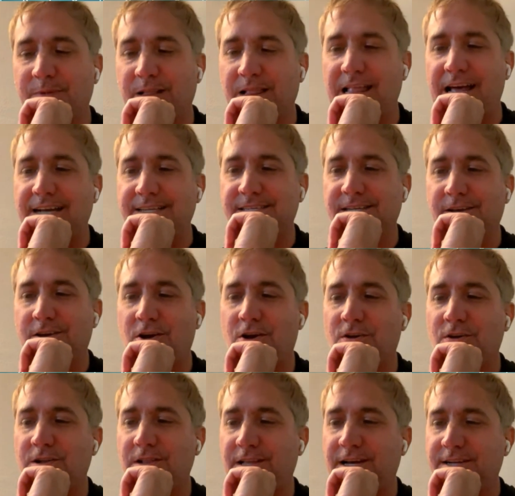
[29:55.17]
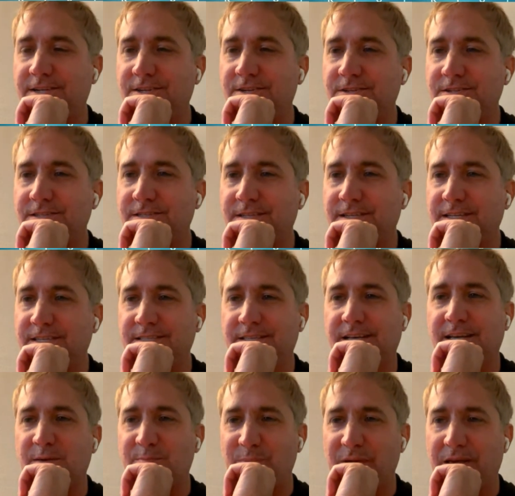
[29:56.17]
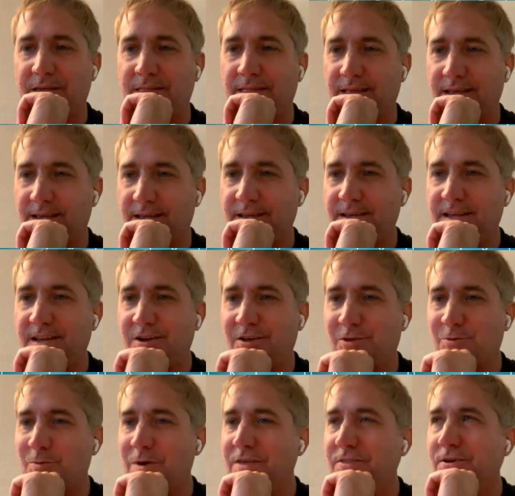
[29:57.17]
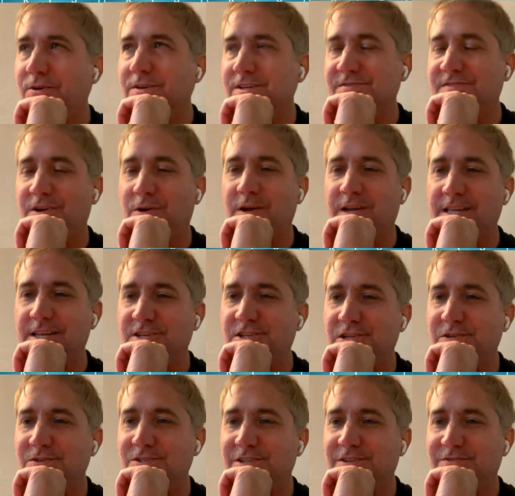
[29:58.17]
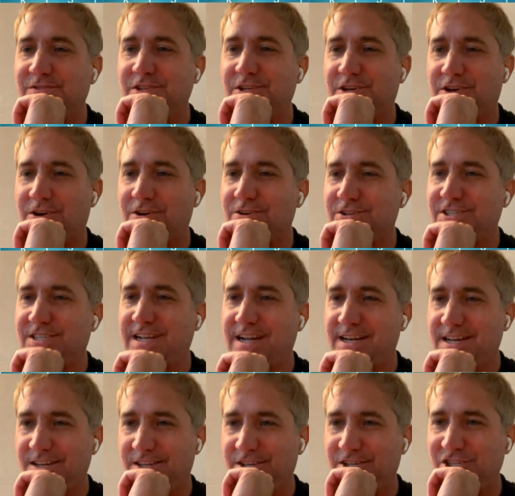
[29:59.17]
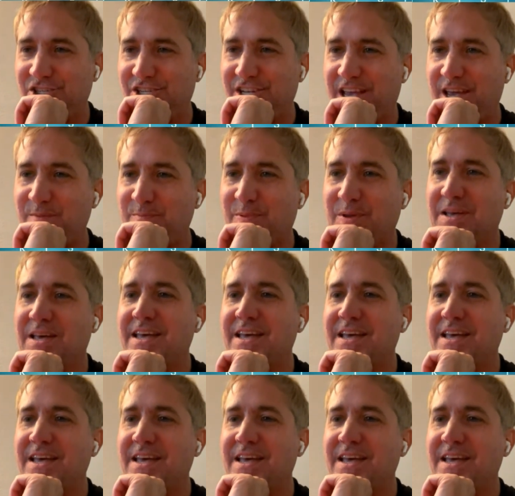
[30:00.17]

classic car collectors is like a big thing you know the weather is very conducive to cars staying in good shape